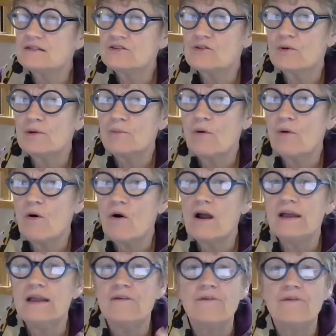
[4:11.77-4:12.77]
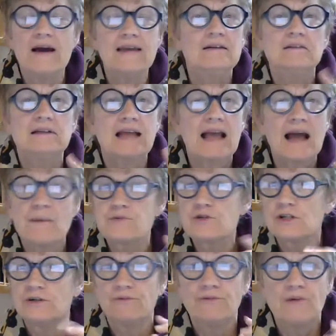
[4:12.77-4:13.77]
more if I don't capture
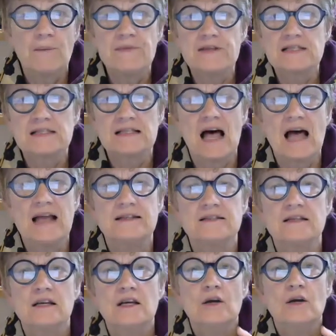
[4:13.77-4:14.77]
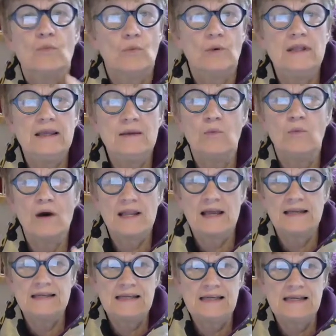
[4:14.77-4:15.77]
from the slides really what I
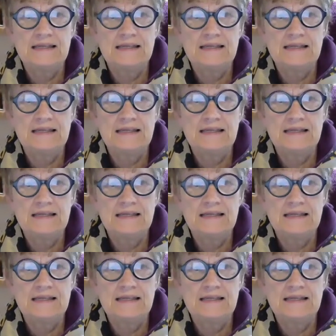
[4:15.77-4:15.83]
need.